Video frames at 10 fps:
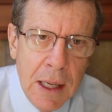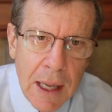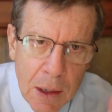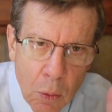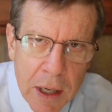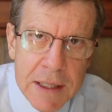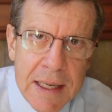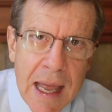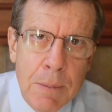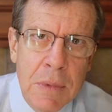And what does
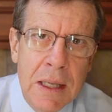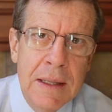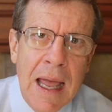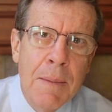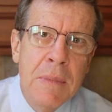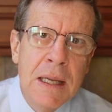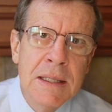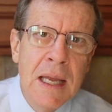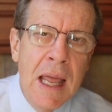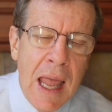that mean? That
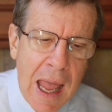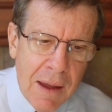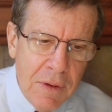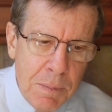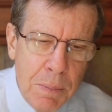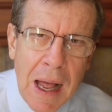means having